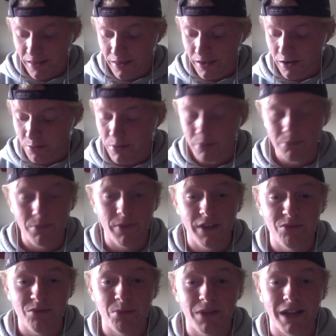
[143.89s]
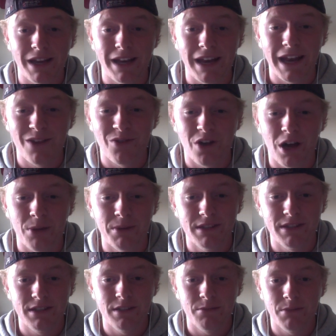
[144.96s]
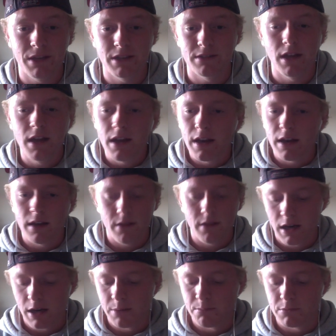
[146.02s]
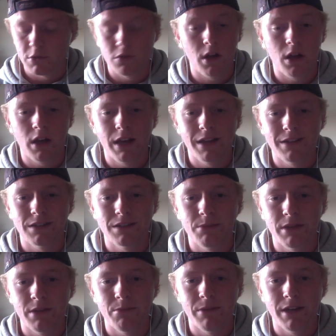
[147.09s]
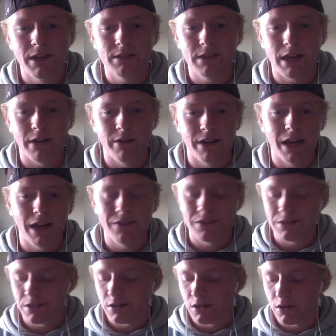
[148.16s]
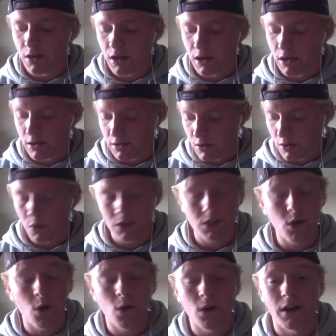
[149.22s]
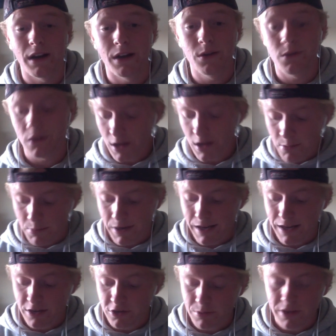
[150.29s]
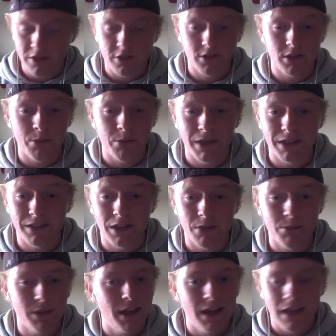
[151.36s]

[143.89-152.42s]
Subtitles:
they've been playing Nate Robinson because Drew Holiday has limited minutes, Tyreek Evans and Norris Cole are out, but Ish Smith just got picked up.